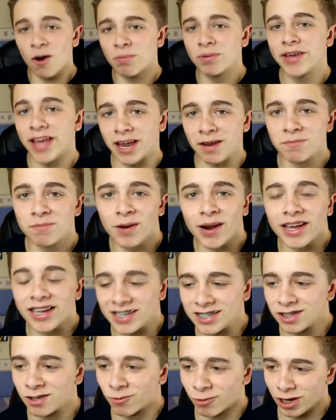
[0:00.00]
up gameplay
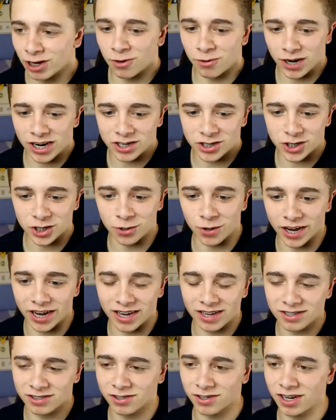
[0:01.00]
is the real issue
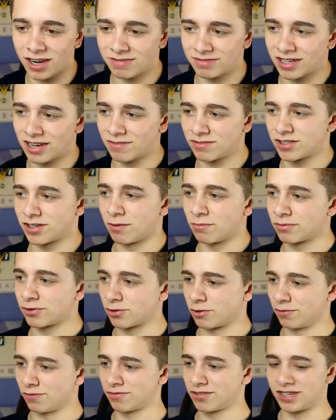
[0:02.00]
here, so you have to have some
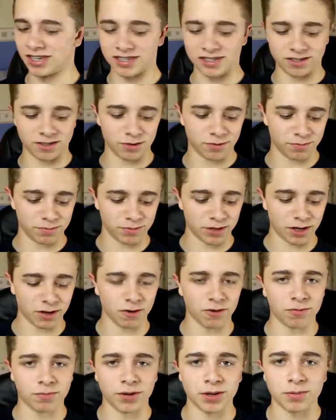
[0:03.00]
sort of system. A
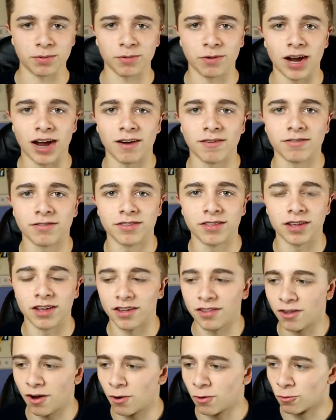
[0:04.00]
lot of people have
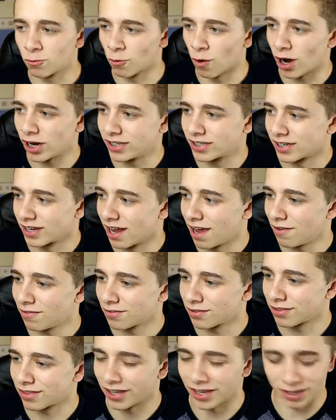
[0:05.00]
the whole
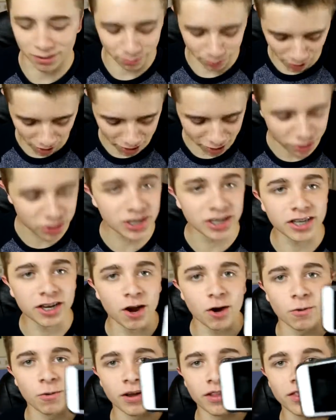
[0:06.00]
right-left thing, but I usually
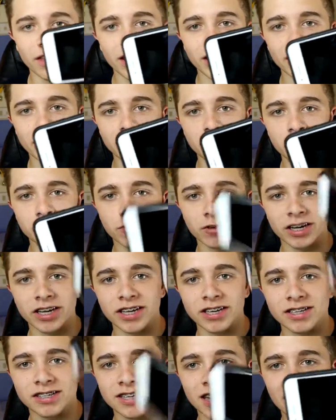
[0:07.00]
go with a
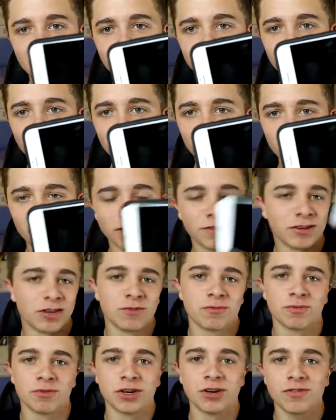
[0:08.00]
pretty technical.
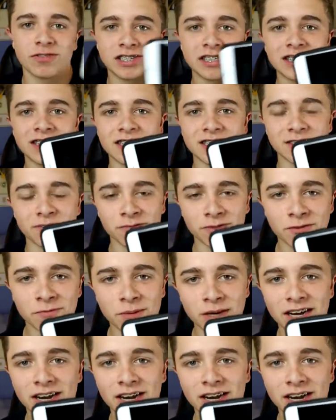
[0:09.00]
You've seen this if you've